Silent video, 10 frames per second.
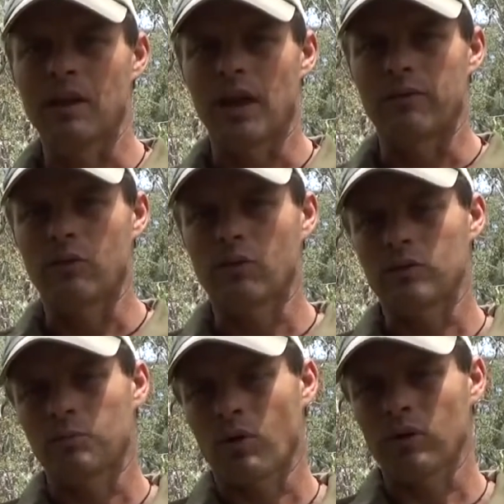If you've got
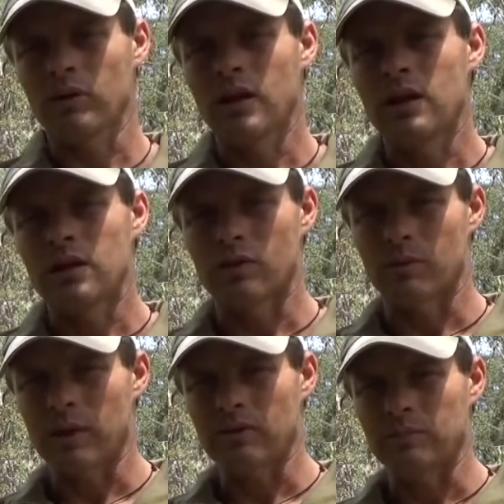the bottle, you've got a
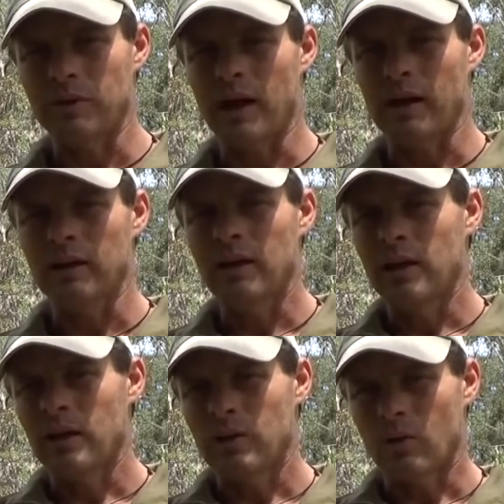plastic bag,
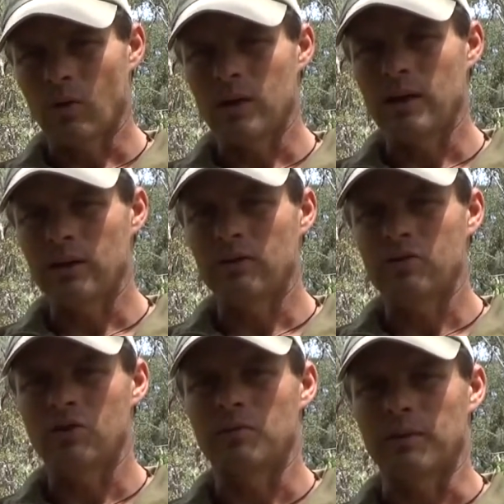all you need is the
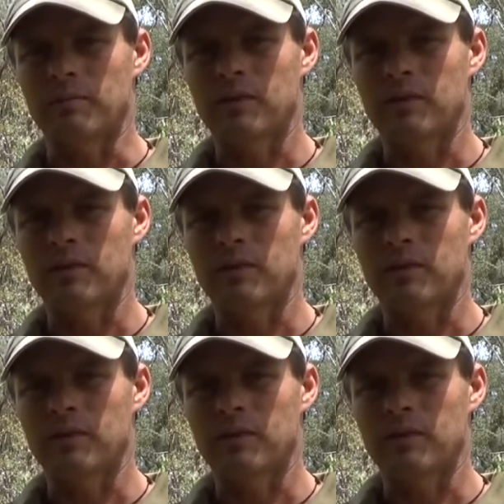tubing.